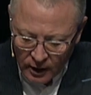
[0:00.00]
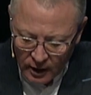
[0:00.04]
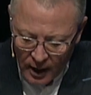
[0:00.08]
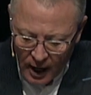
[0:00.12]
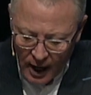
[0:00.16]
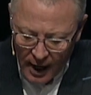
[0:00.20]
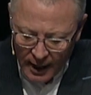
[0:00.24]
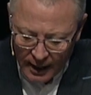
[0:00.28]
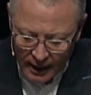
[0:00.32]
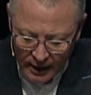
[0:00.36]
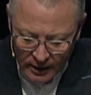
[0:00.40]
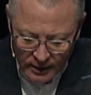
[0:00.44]

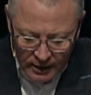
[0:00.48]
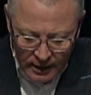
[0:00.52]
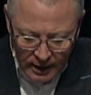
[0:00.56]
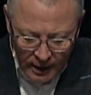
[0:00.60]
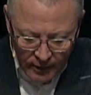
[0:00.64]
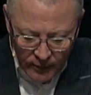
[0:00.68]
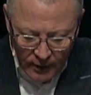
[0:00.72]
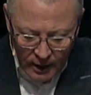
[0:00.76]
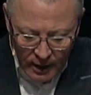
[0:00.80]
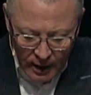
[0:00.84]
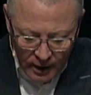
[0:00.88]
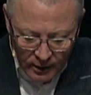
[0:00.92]
God has
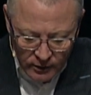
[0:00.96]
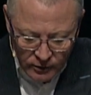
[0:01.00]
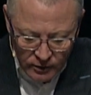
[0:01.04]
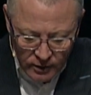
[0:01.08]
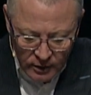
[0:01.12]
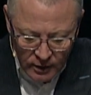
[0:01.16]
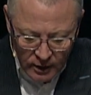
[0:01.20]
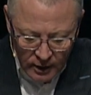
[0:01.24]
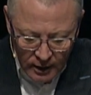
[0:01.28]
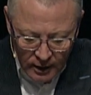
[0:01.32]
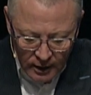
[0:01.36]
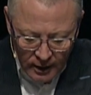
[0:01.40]
given
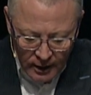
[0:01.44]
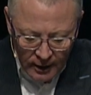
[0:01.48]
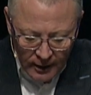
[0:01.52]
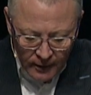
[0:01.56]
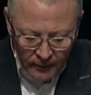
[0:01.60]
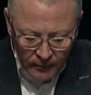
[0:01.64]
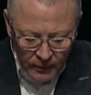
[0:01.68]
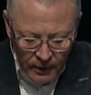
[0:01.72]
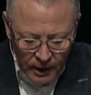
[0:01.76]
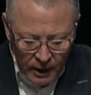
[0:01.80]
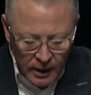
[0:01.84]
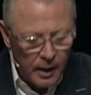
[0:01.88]
us
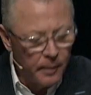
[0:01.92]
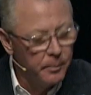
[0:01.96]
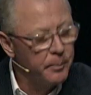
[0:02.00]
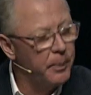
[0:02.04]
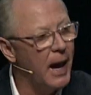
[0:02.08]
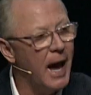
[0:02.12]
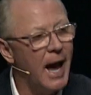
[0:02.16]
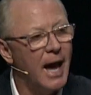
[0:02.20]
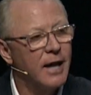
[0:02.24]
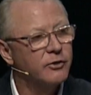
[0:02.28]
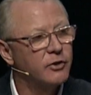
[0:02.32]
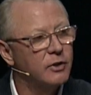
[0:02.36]
the
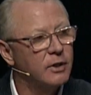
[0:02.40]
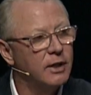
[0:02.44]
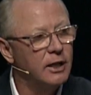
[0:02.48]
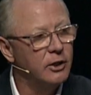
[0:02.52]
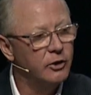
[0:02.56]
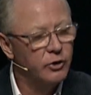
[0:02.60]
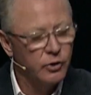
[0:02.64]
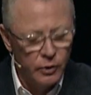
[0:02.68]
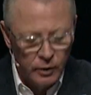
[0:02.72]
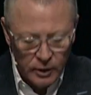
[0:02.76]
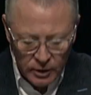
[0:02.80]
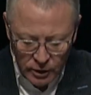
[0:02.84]

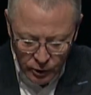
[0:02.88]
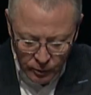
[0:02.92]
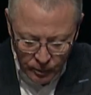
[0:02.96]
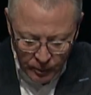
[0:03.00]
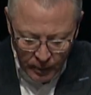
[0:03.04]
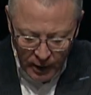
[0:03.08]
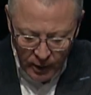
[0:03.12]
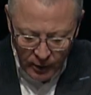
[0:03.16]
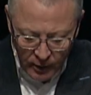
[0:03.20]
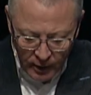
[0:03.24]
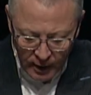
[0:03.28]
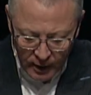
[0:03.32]
capacity to
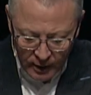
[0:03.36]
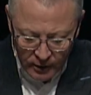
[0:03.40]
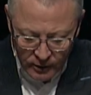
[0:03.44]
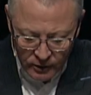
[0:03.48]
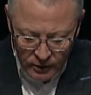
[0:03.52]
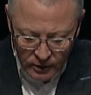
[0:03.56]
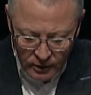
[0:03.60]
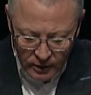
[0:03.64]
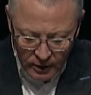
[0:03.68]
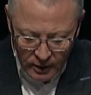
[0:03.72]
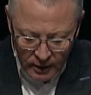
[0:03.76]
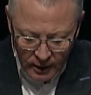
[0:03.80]

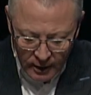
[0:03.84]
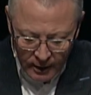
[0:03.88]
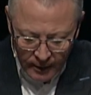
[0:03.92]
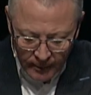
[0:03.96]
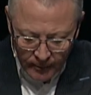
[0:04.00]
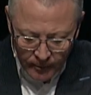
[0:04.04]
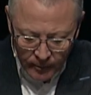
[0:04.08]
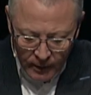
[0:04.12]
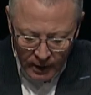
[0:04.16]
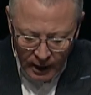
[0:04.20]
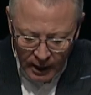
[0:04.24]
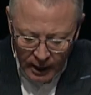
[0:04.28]
experience.
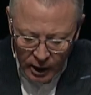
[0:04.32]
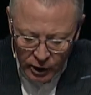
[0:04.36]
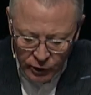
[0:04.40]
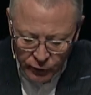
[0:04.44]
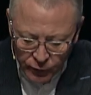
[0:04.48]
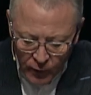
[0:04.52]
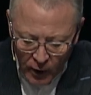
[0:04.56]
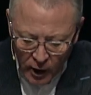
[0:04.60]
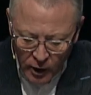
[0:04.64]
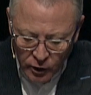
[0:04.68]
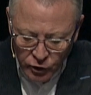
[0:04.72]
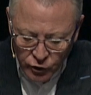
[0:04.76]
It
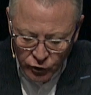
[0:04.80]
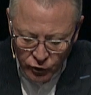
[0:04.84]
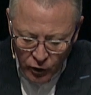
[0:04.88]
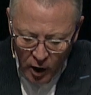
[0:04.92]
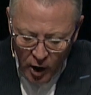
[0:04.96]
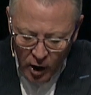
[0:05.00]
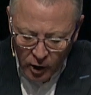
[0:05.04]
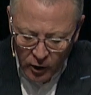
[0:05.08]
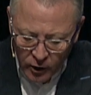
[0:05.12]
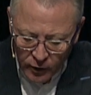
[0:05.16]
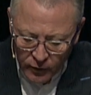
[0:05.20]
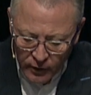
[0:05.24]
is far
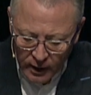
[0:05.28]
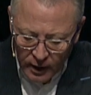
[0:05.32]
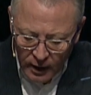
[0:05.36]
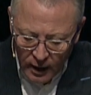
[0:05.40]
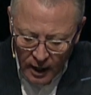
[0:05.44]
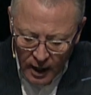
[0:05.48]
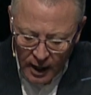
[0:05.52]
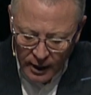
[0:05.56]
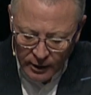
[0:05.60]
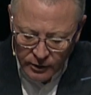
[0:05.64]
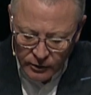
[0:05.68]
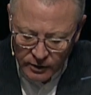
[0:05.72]
stronger than
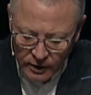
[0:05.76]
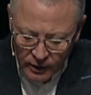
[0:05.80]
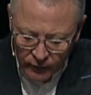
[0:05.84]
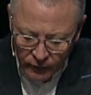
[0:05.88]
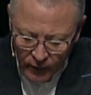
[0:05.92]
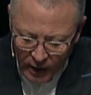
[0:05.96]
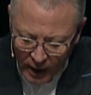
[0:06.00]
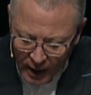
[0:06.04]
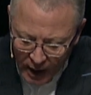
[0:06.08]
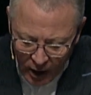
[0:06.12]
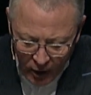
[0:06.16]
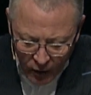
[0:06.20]
lust
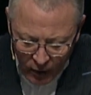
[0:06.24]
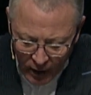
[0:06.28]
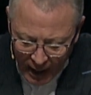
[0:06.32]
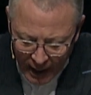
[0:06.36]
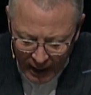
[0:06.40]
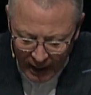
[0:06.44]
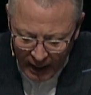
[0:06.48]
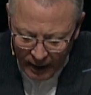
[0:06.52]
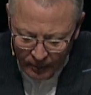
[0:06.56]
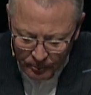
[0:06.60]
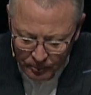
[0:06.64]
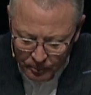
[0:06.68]
or
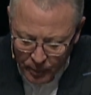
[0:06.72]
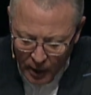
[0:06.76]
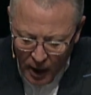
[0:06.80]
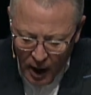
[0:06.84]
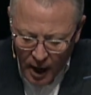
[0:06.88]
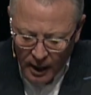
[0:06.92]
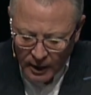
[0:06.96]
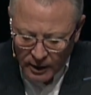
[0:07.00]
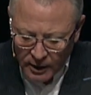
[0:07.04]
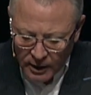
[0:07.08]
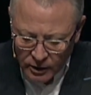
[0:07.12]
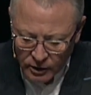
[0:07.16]
any
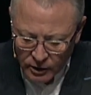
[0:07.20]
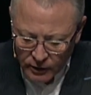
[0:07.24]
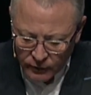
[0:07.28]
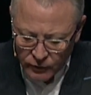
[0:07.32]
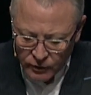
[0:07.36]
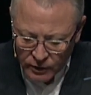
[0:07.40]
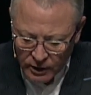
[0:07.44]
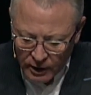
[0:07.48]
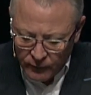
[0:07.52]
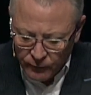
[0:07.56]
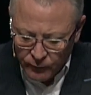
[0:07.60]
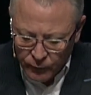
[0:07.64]
bondage
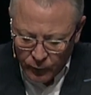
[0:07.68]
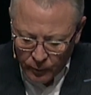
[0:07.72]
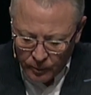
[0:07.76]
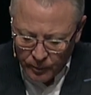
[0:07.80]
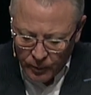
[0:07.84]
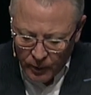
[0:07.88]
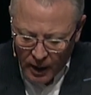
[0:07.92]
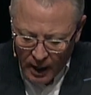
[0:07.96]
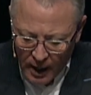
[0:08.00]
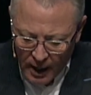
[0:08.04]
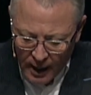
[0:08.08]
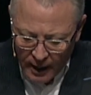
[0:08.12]
of sinful
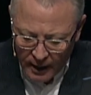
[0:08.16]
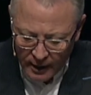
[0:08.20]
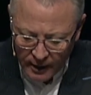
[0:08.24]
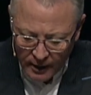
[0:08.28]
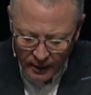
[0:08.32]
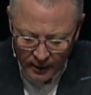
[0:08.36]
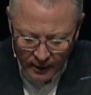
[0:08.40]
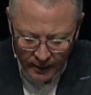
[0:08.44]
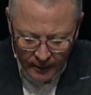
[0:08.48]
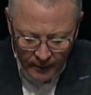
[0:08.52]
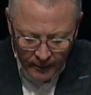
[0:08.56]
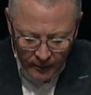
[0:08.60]
pride.
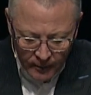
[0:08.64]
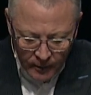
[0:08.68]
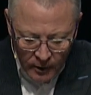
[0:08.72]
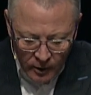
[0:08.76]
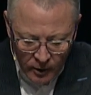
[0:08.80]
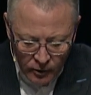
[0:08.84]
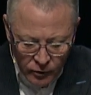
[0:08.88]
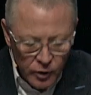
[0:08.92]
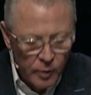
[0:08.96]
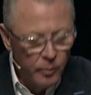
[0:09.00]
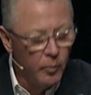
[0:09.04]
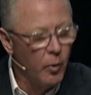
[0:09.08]

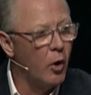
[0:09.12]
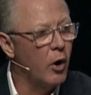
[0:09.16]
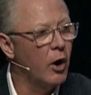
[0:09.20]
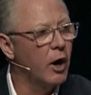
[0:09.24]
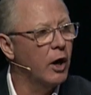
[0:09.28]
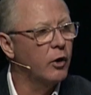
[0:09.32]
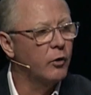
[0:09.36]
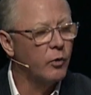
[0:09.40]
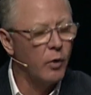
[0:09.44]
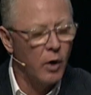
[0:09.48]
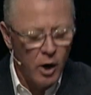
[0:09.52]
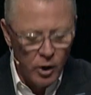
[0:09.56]
The
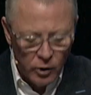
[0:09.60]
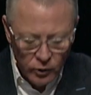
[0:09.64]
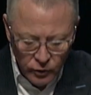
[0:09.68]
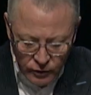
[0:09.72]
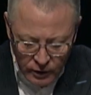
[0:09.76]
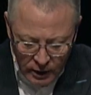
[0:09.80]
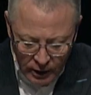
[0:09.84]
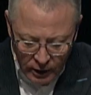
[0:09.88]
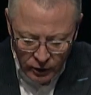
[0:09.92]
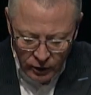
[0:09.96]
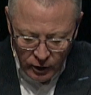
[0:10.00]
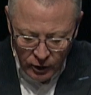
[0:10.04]
more it
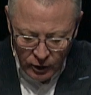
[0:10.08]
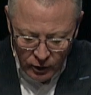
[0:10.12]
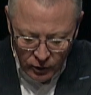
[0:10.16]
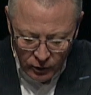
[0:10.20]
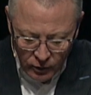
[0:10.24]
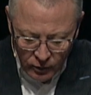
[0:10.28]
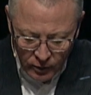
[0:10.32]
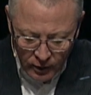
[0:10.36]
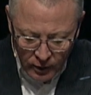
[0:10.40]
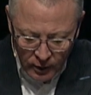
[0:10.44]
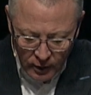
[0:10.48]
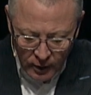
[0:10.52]
grows in
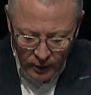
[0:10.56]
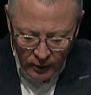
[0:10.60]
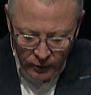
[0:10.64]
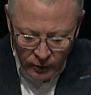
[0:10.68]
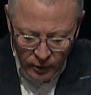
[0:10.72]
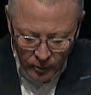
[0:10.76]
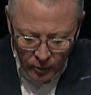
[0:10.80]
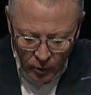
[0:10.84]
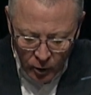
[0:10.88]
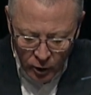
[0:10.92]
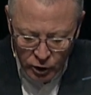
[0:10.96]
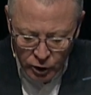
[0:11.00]
you,
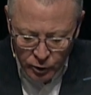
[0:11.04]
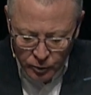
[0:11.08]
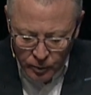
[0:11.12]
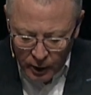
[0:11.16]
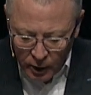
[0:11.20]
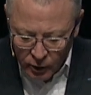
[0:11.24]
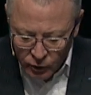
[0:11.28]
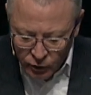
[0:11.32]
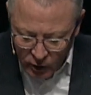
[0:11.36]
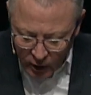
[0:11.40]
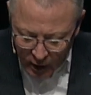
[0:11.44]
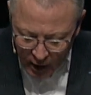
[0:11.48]
the more
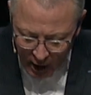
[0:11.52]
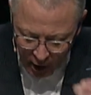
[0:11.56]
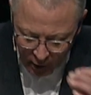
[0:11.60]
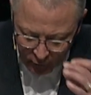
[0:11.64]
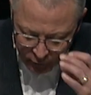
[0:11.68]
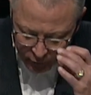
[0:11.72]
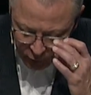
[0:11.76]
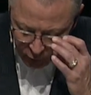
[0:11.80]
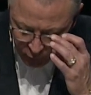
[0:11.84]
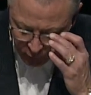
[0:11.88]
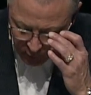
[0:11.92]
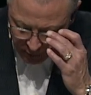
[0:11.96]
spiritual
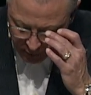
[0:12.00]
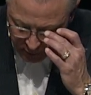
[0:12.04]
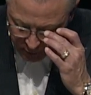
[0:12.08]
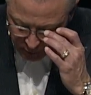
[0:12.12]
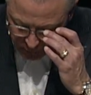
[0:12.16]
health you will